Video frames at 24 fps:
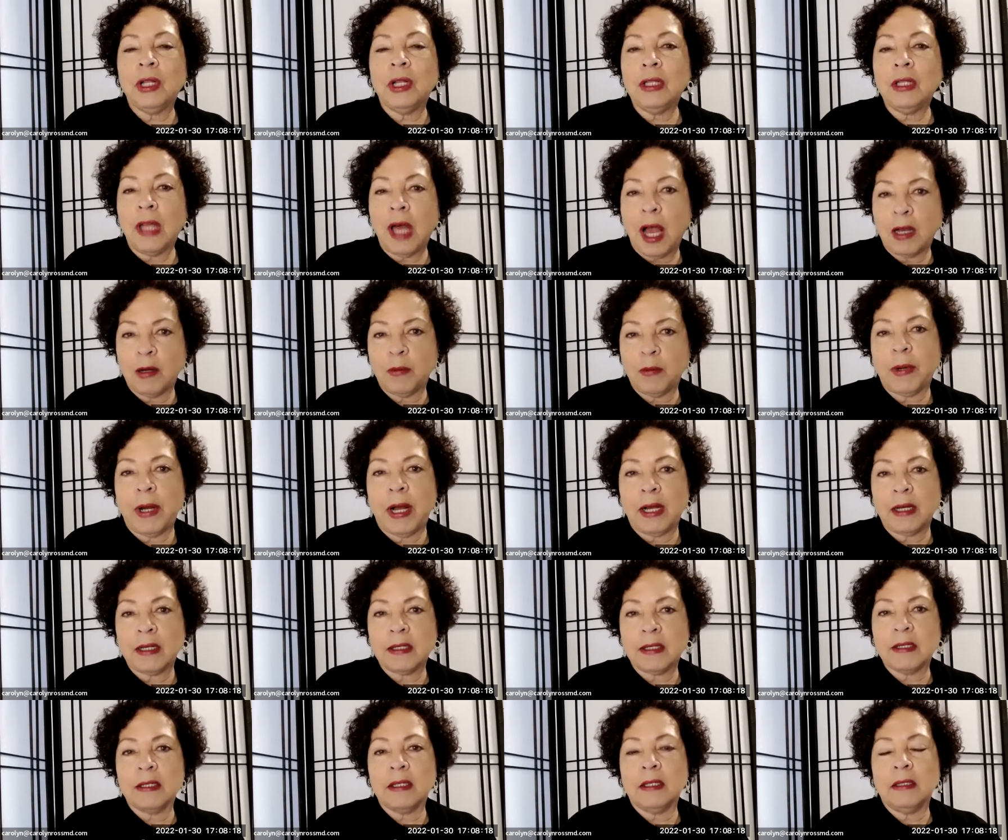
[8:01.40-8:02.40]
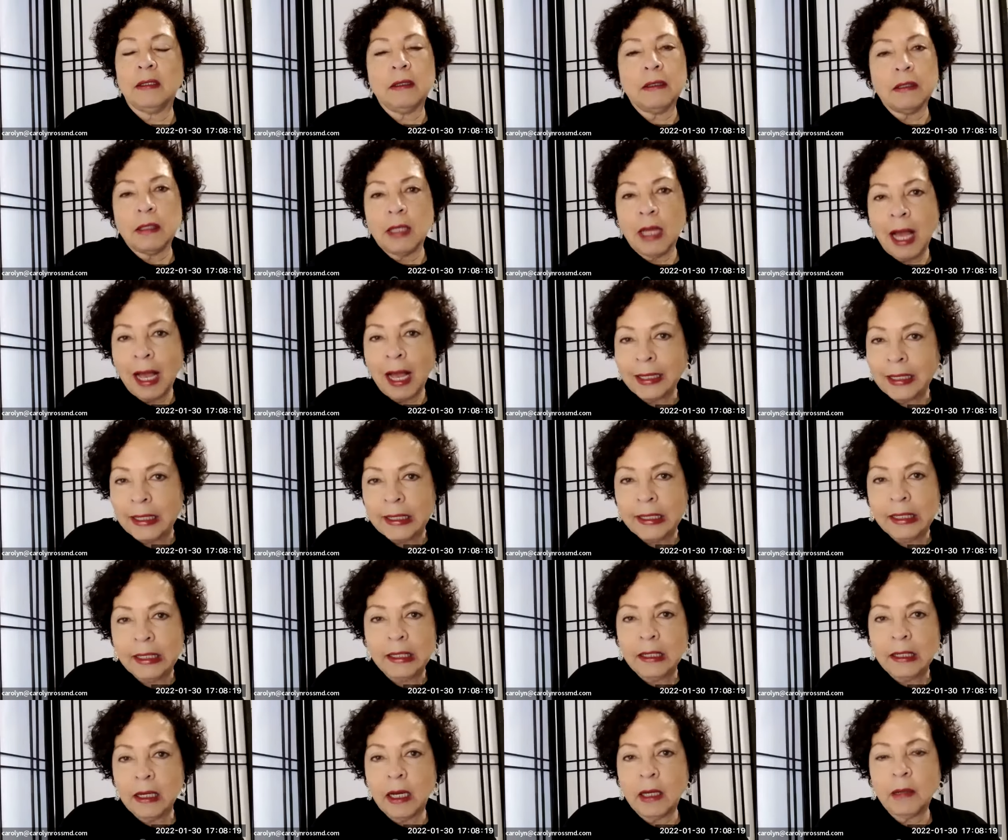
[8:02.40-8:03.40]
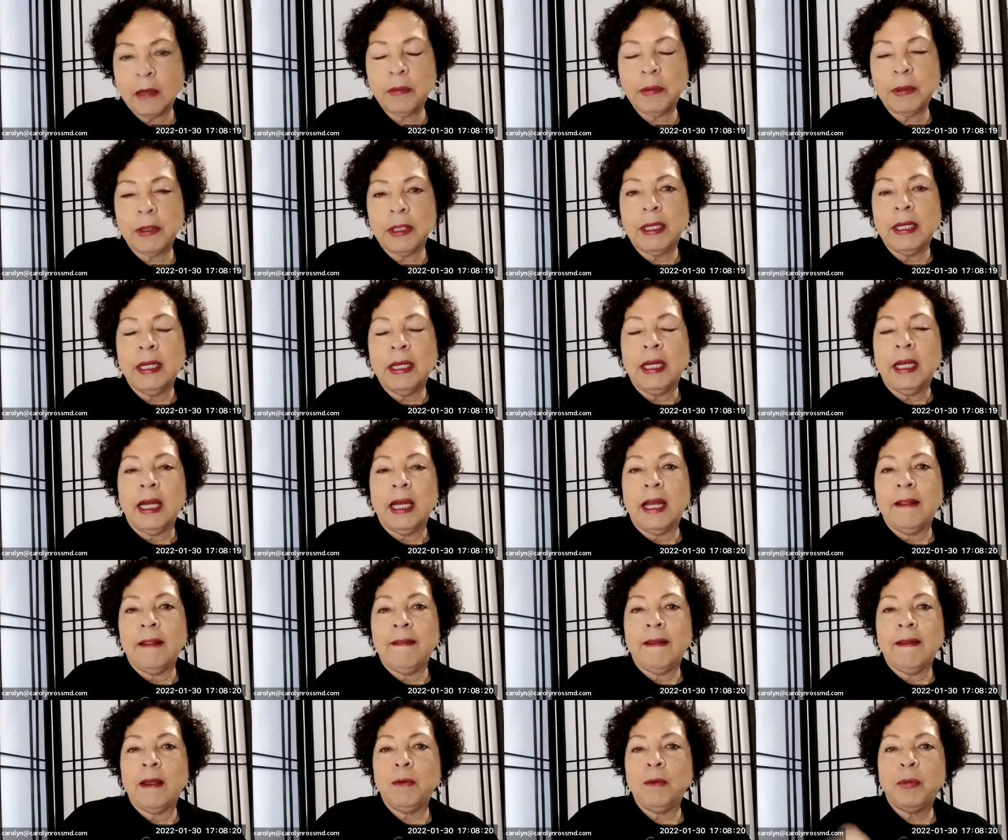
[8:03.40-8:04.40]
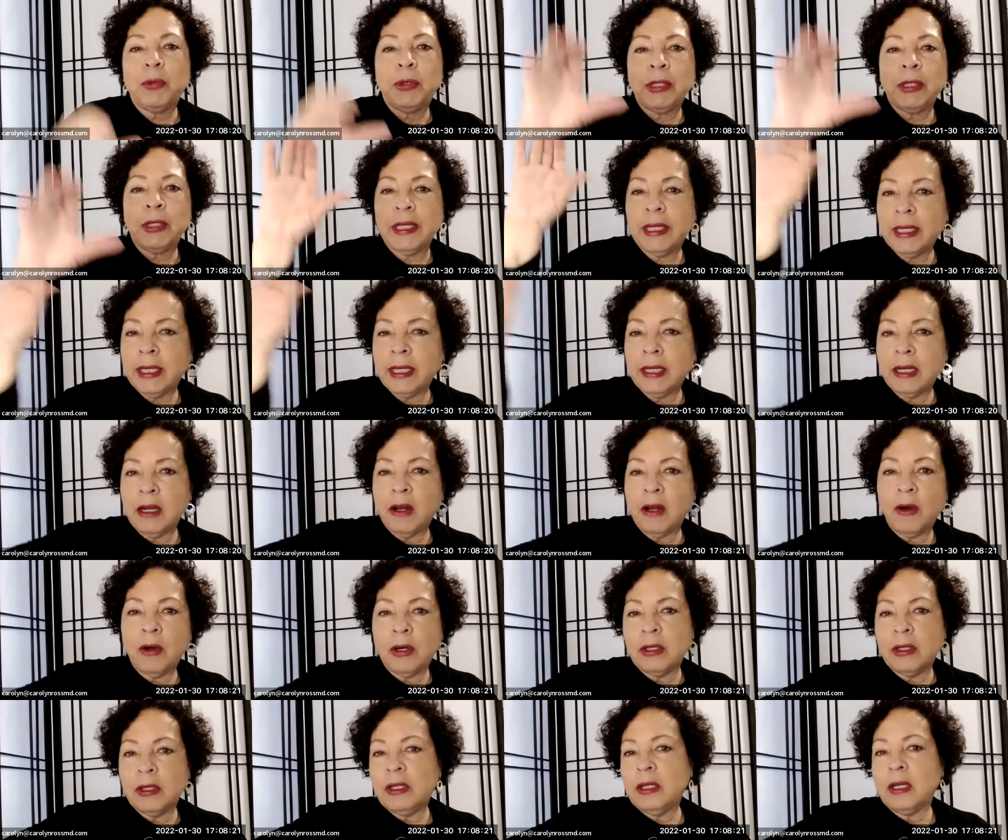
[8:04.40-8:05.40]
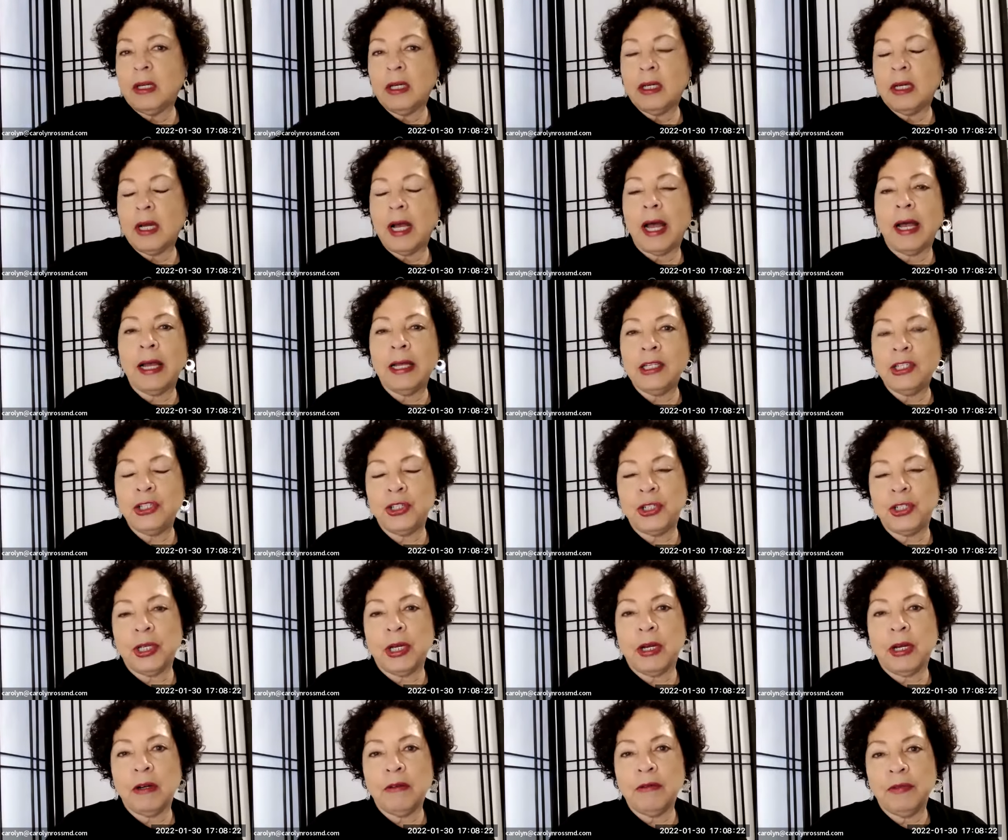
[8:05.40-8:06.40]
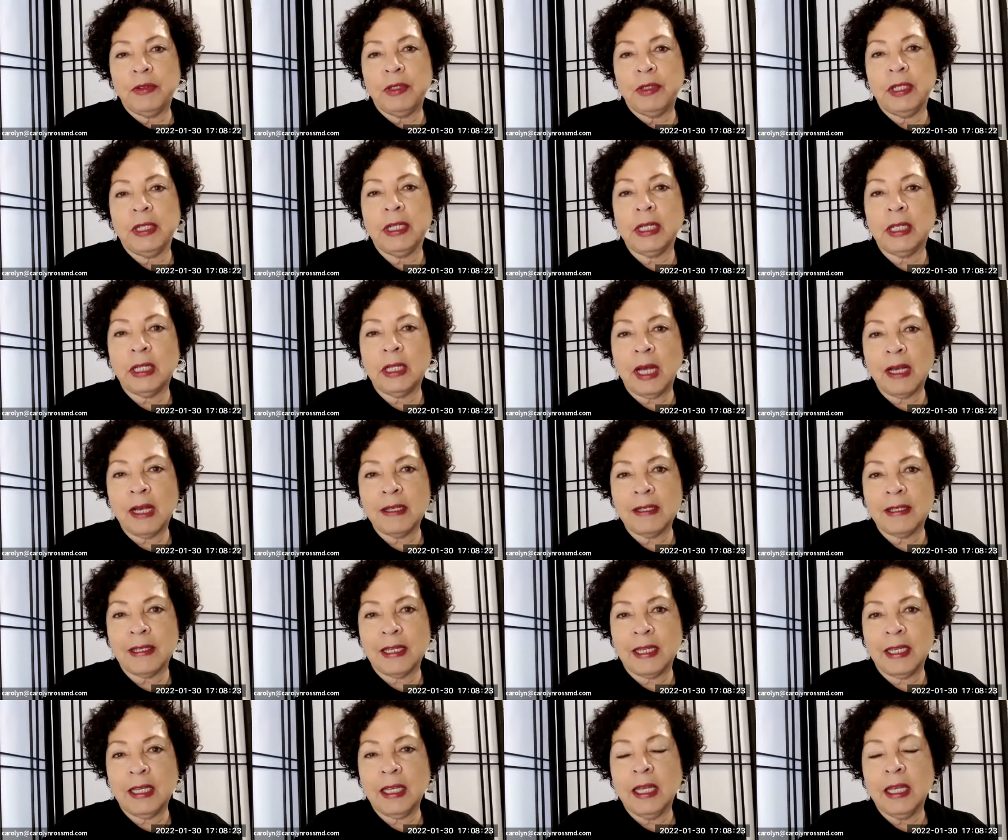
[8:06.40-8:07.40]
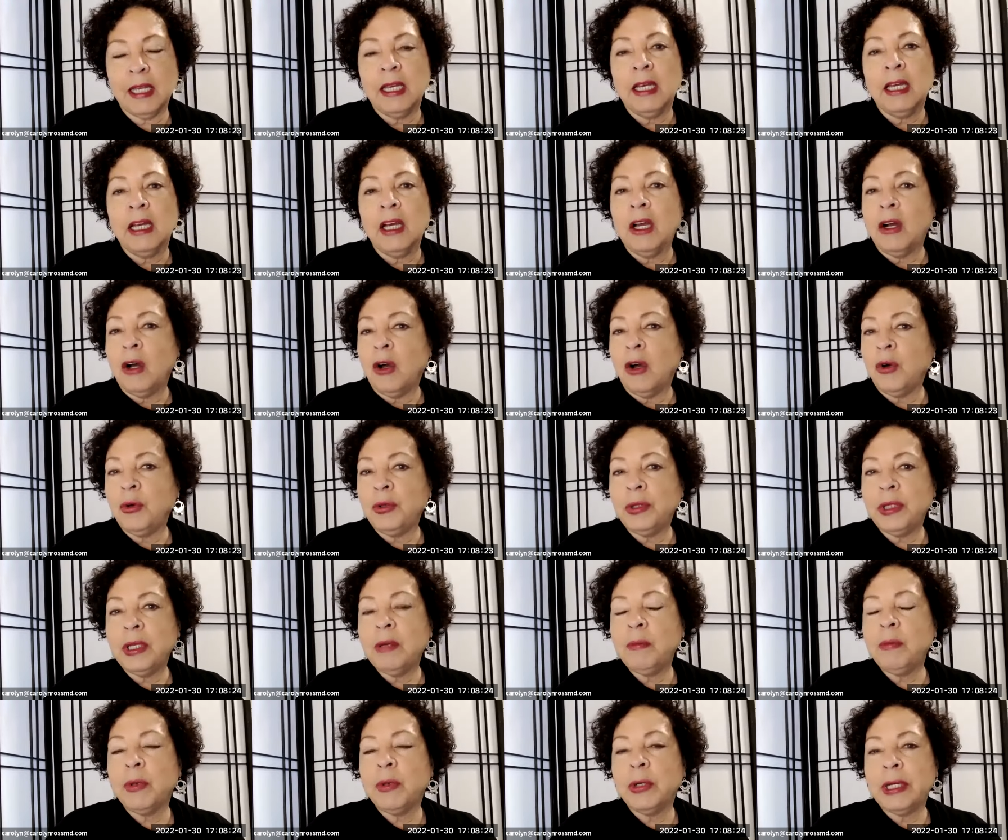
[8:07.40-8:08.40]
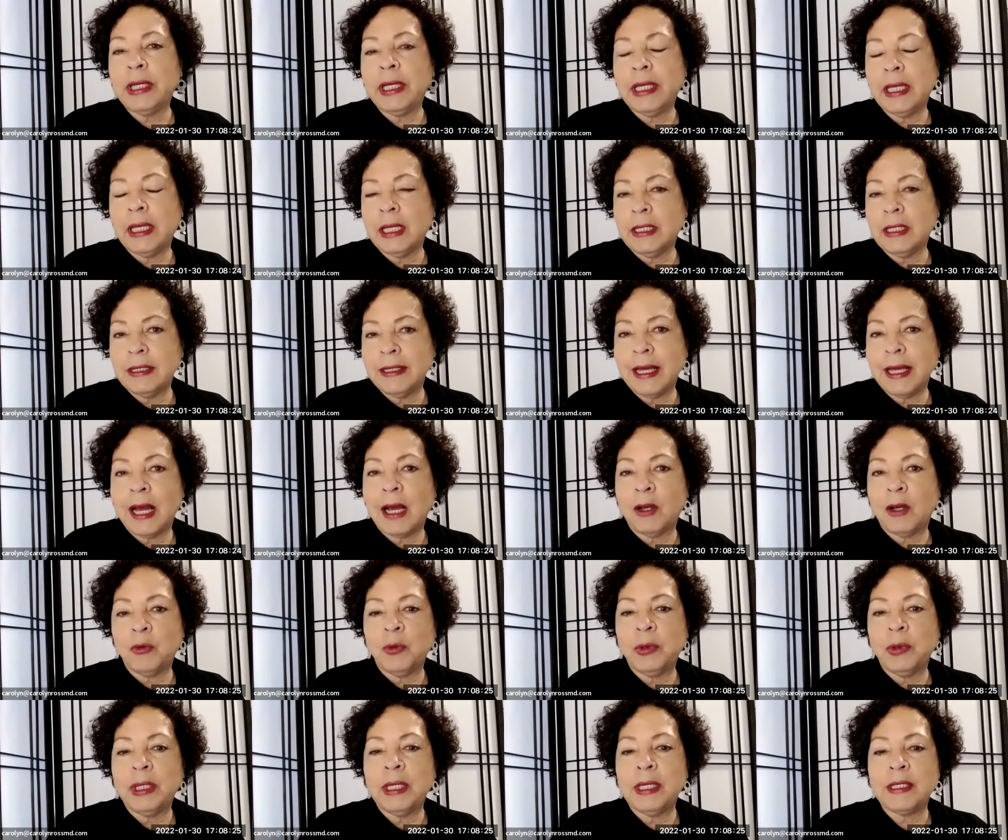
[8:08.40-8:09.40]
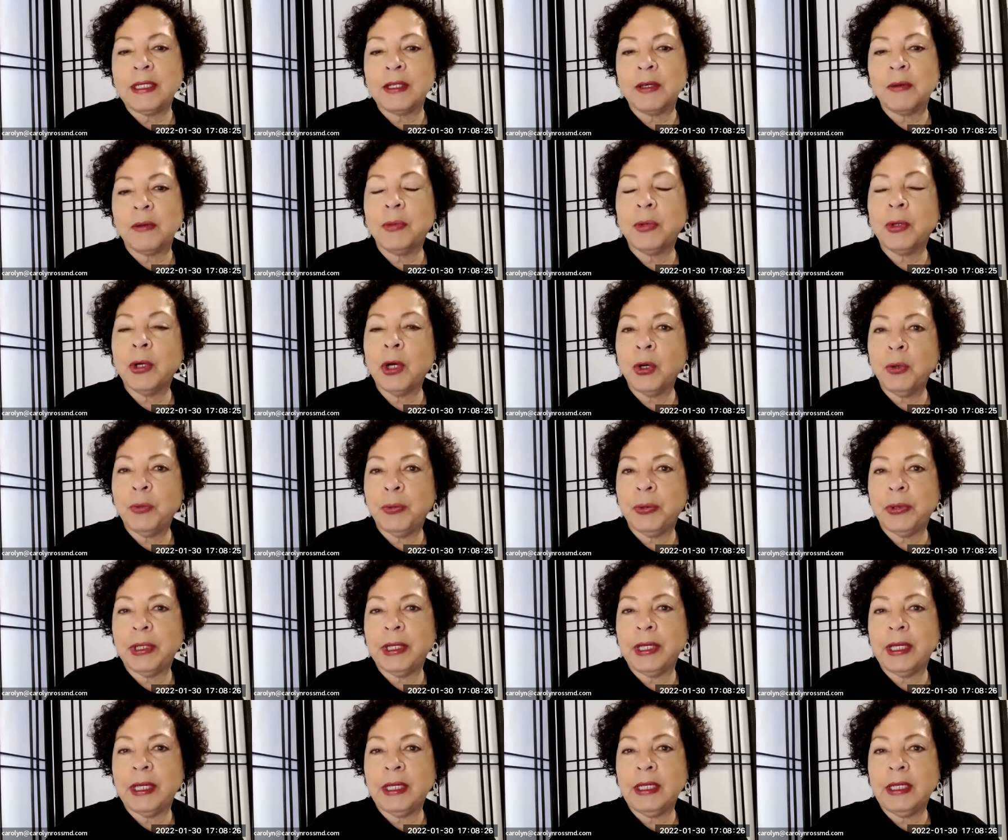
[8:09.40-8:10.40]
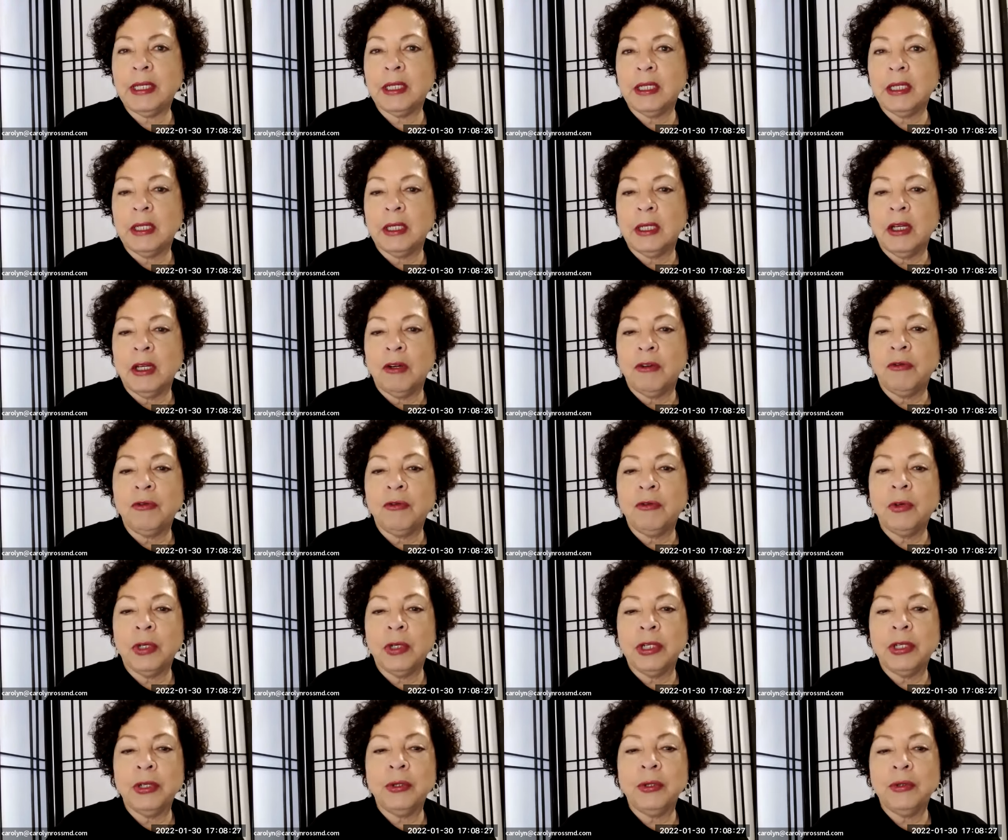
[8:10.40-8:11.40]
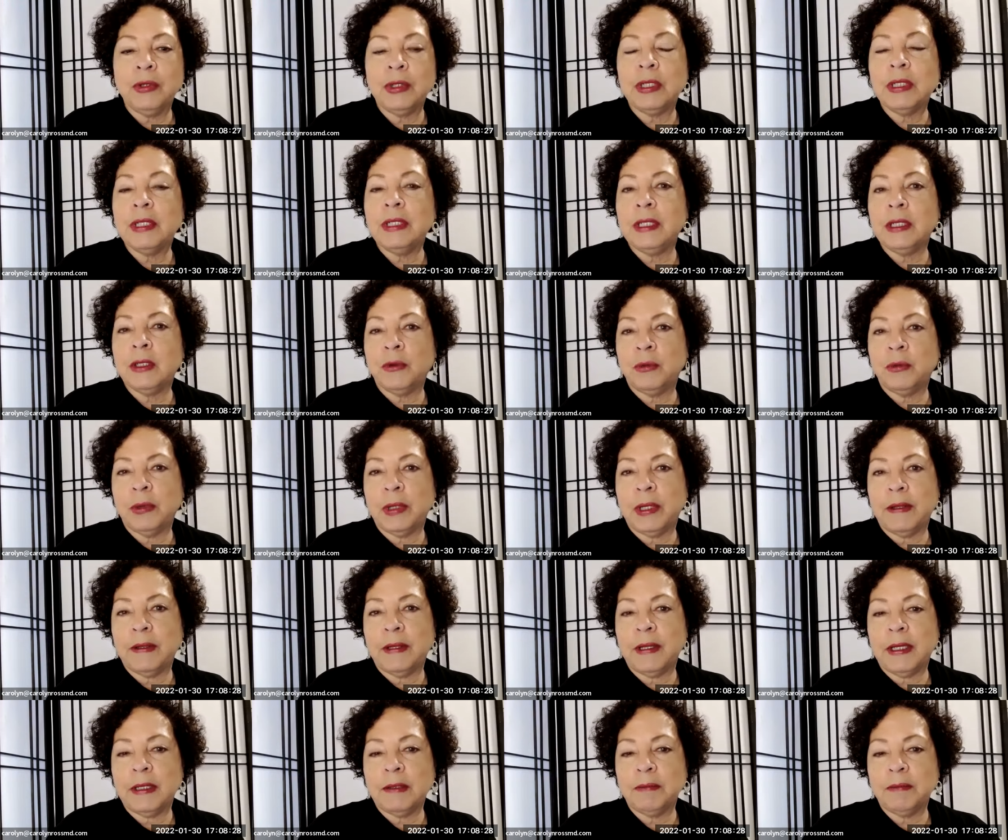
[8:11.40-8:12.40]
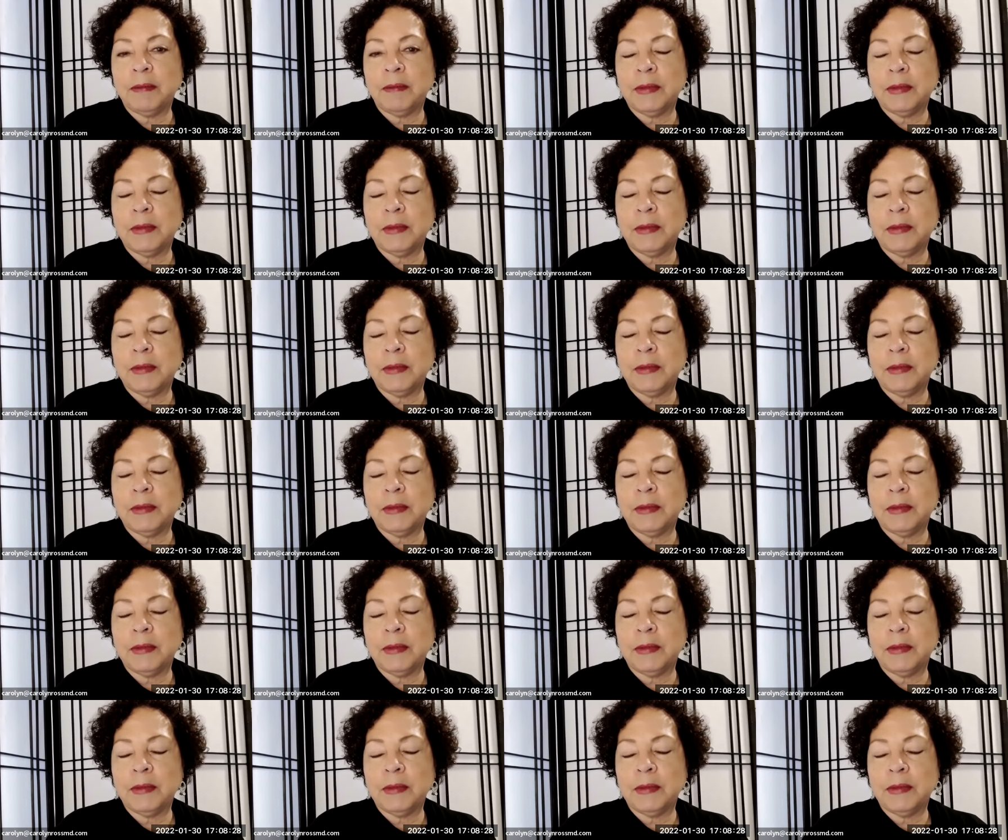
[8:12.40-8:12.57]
a lockbox, locking it up, and then putting it on a high shelf in a closet, only bringing it down when it's appropriate for you to deal with it.